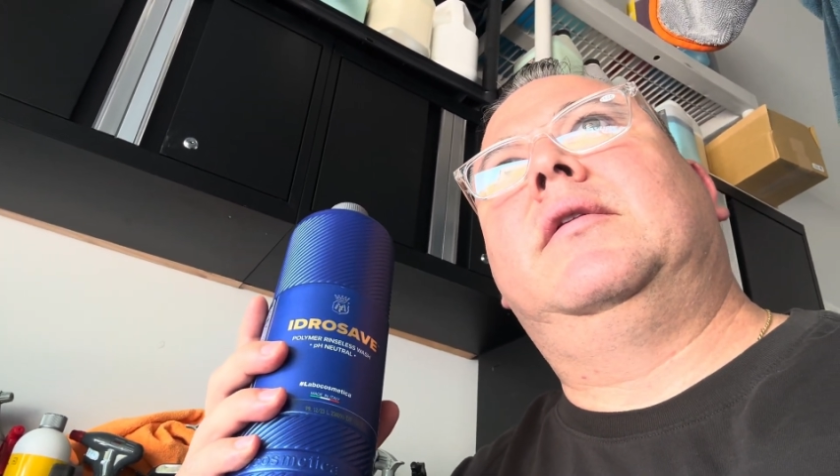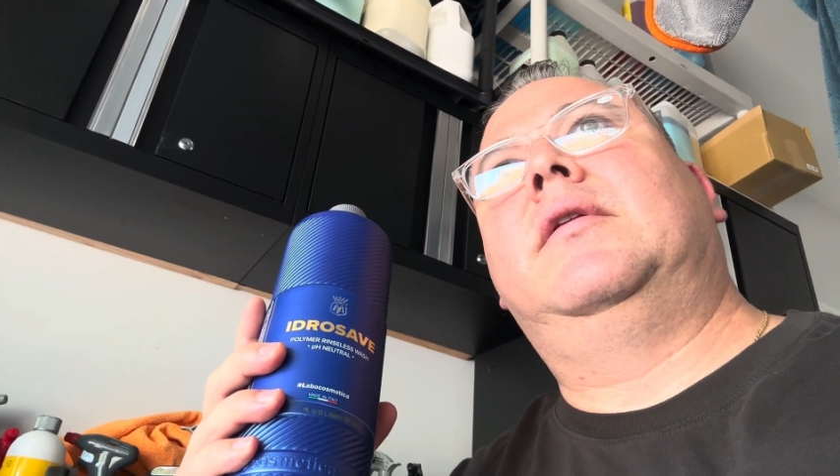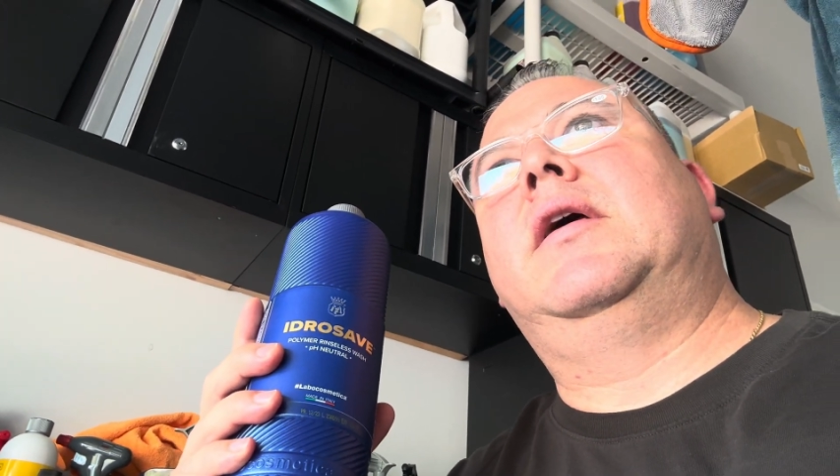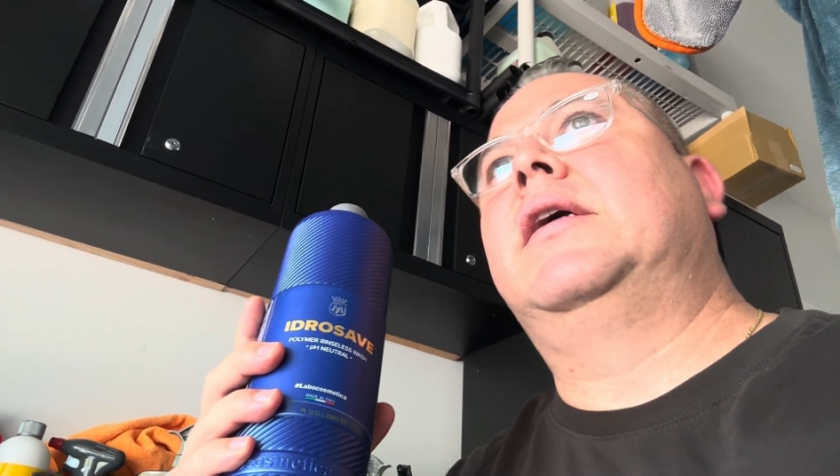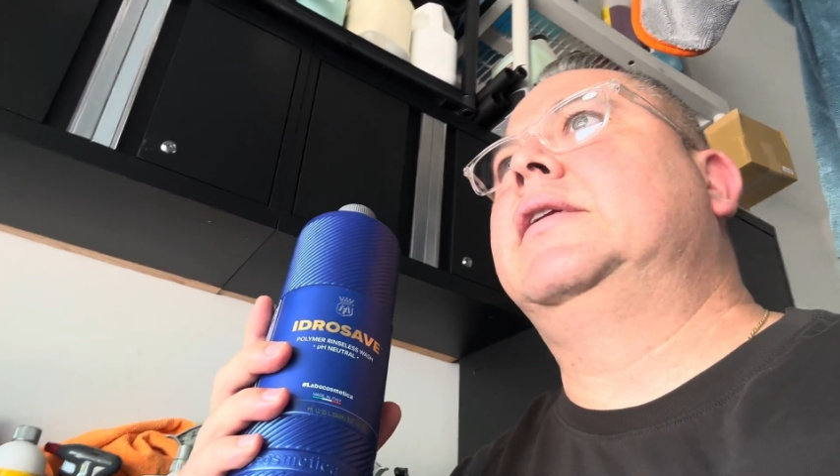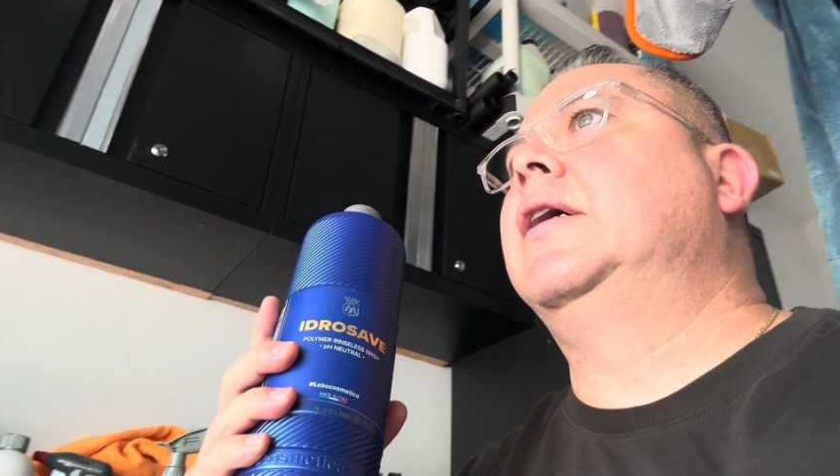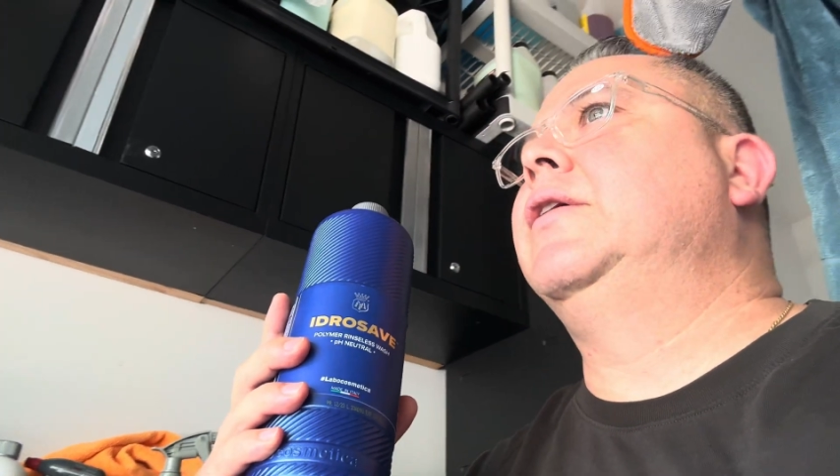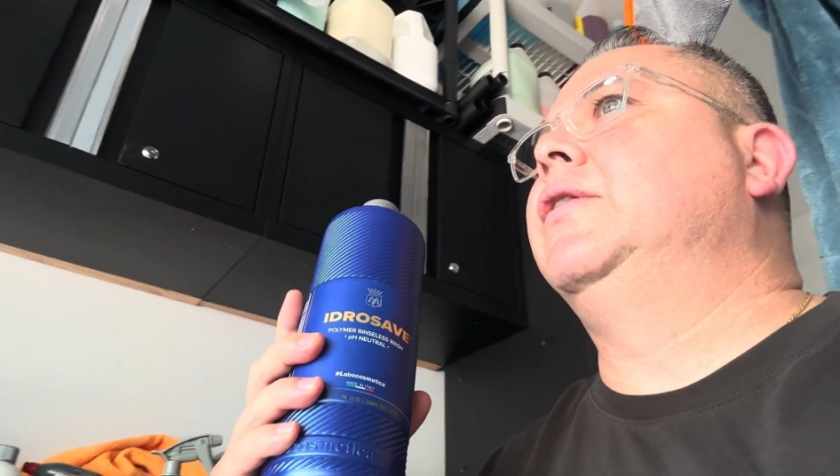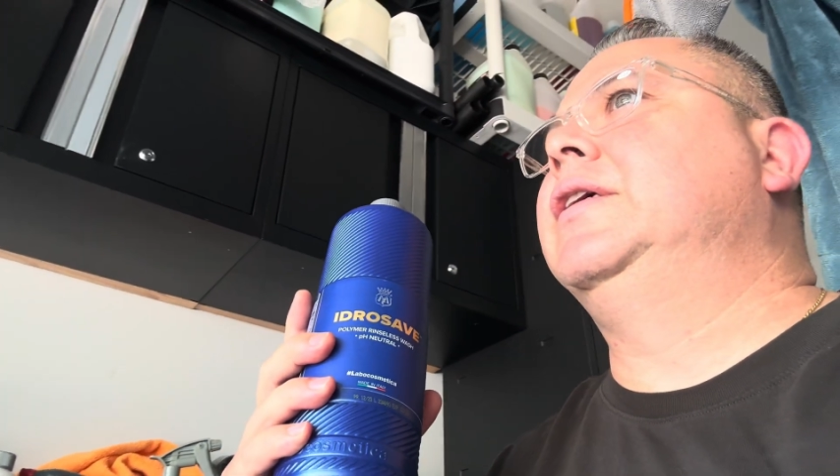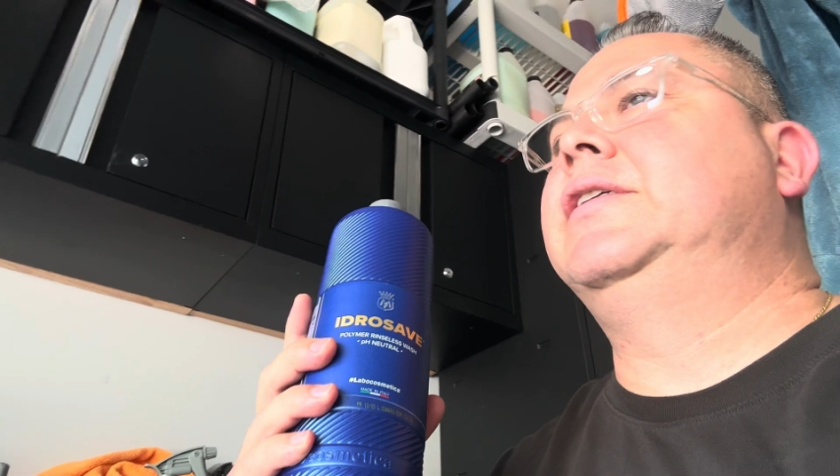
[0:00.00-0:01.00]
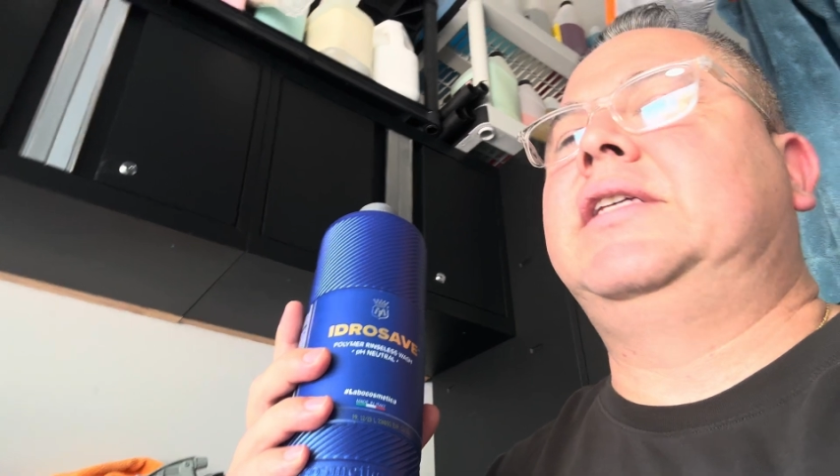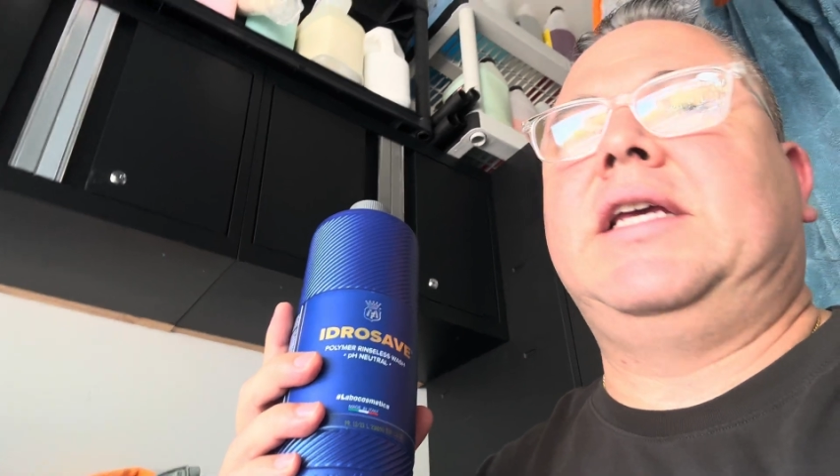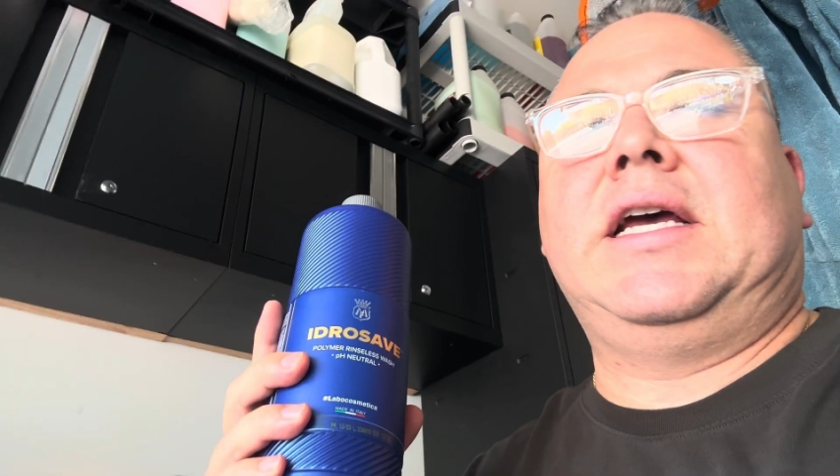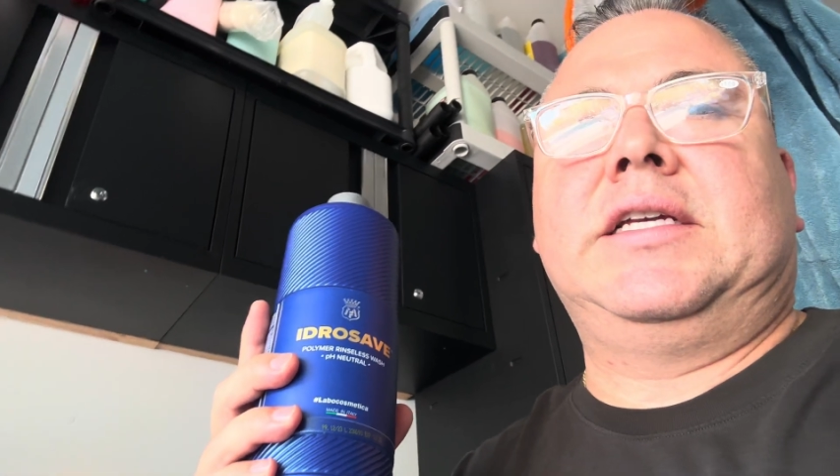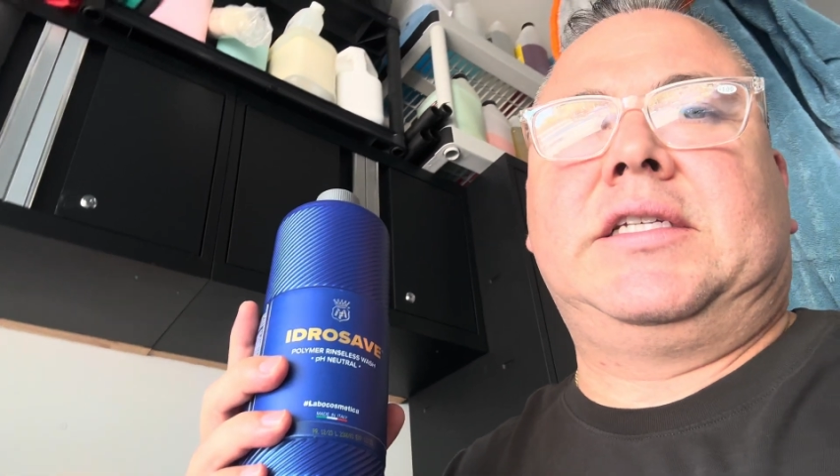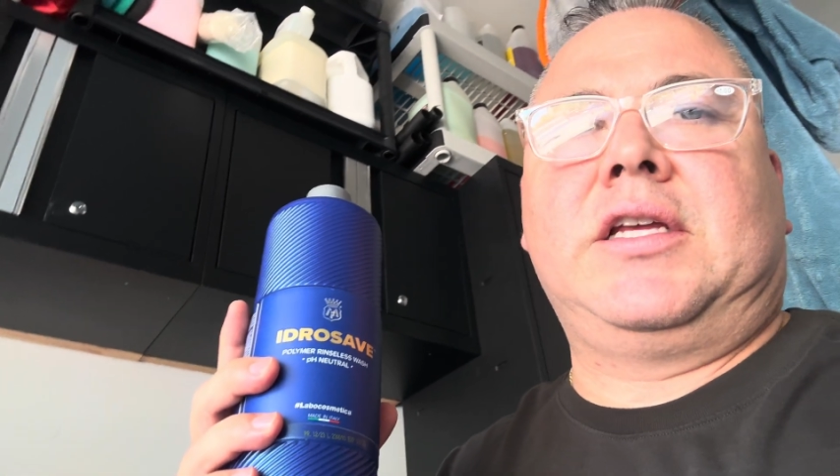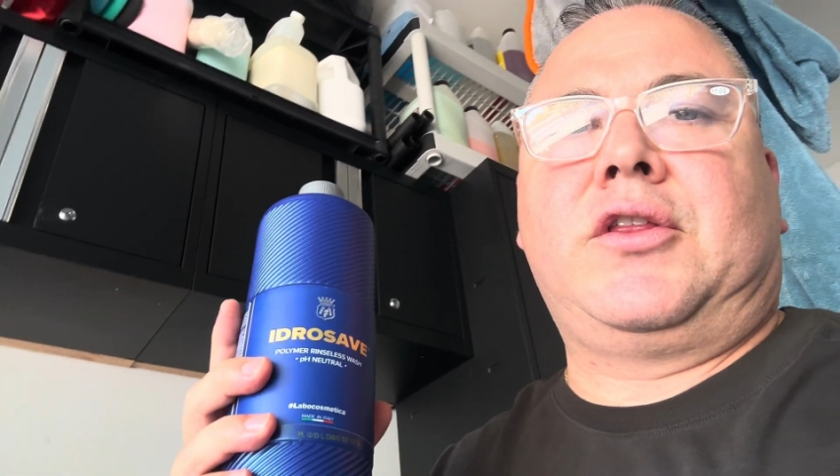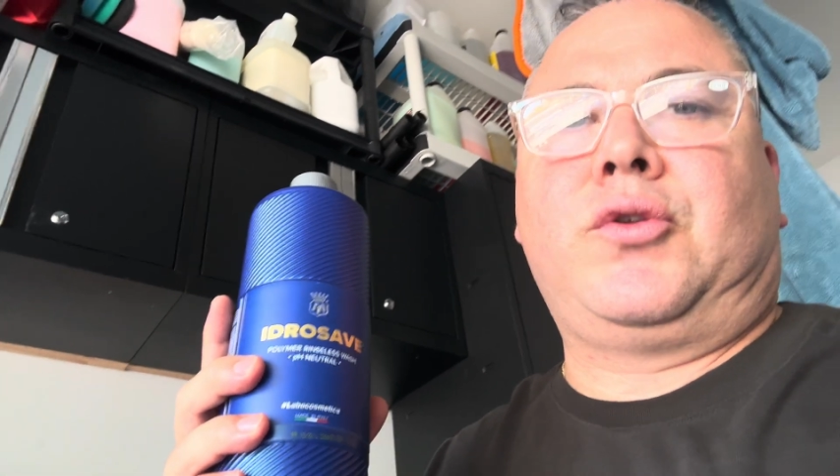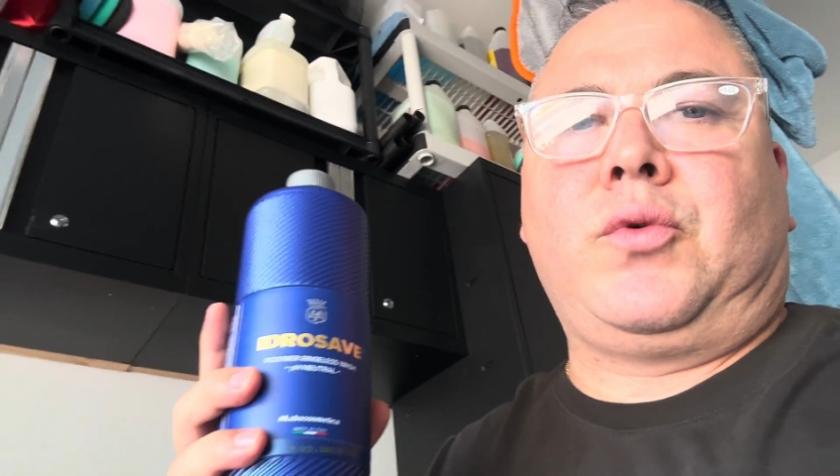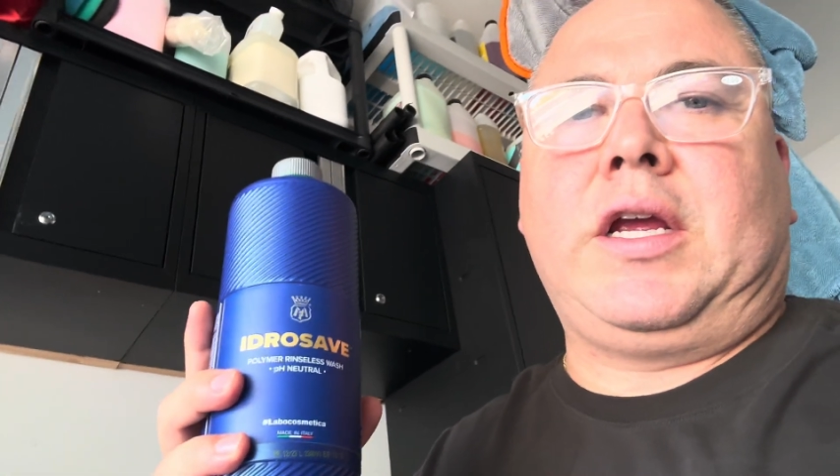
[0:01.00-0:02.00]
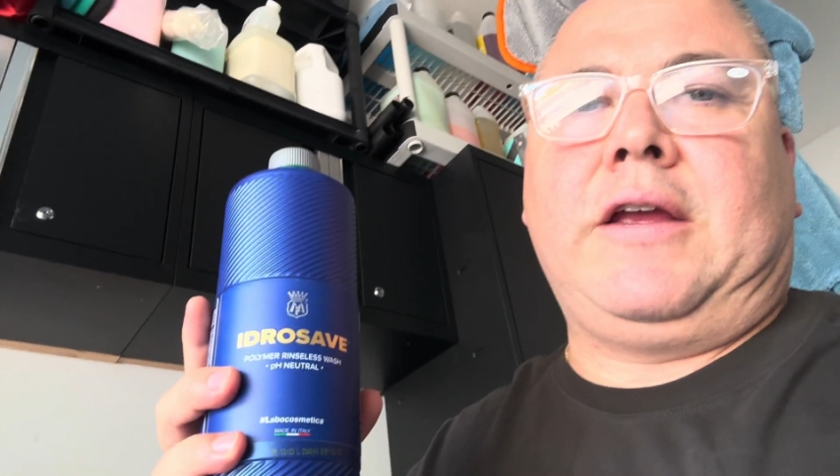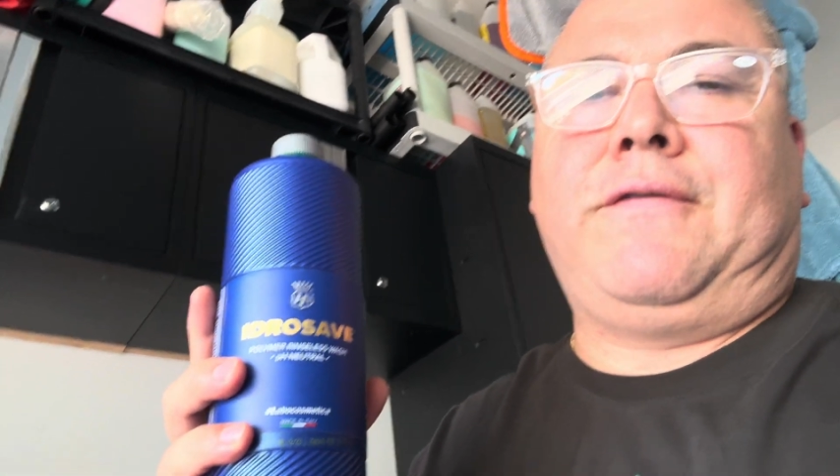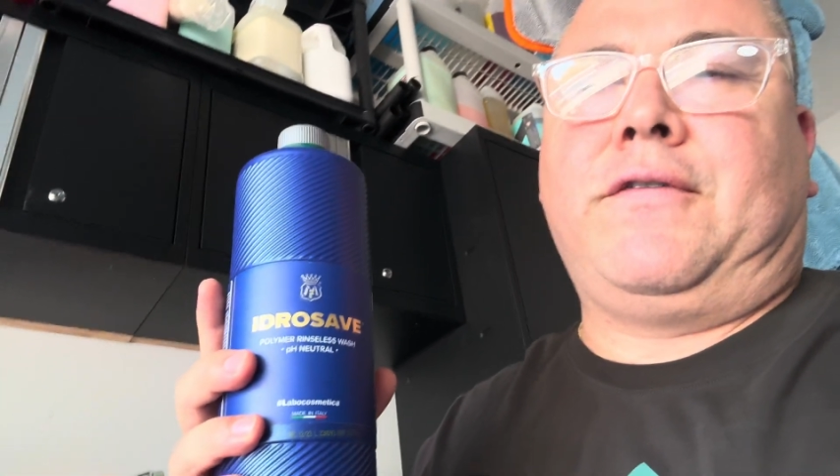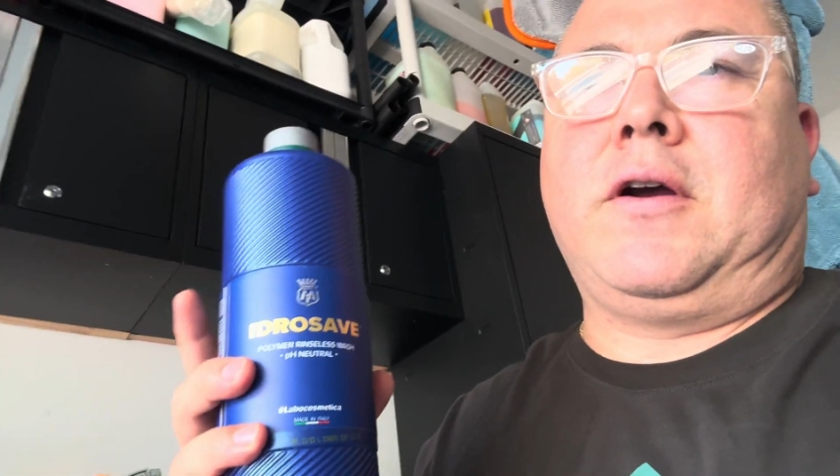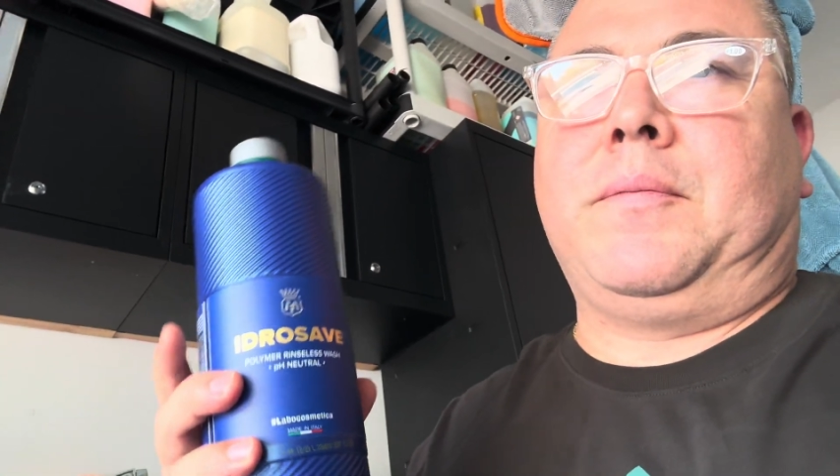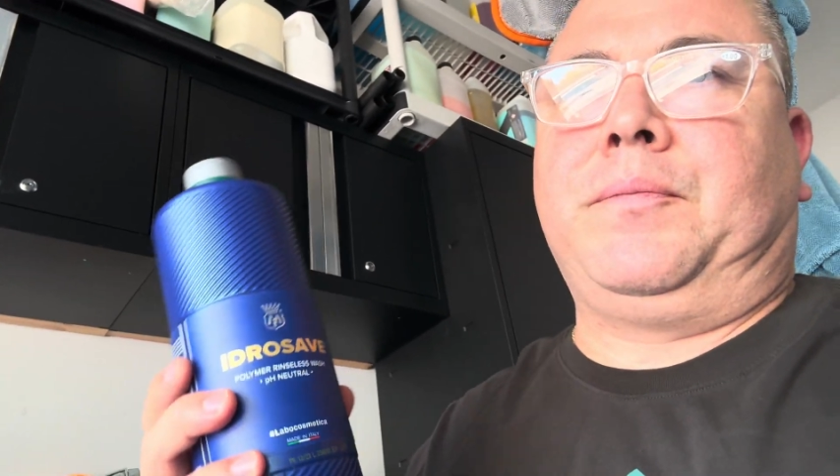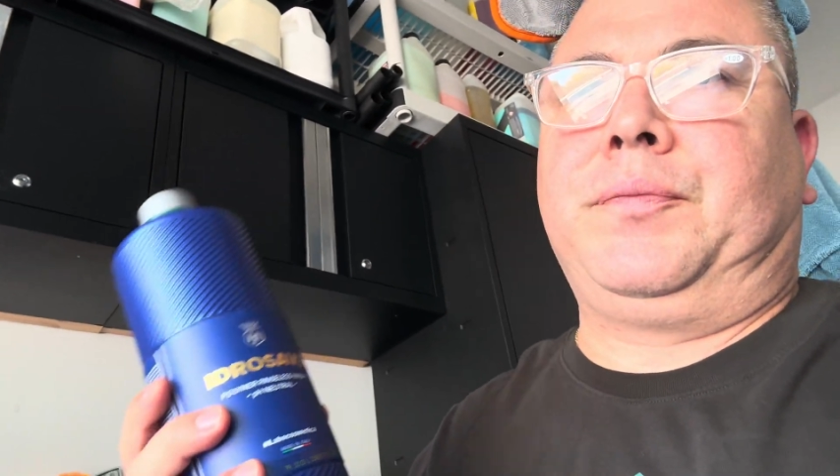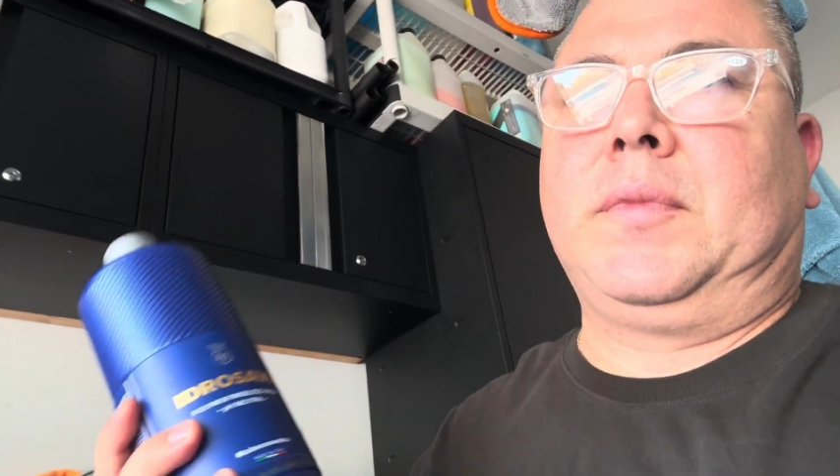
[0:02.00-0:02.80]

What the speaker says: I can tell you the CS3 from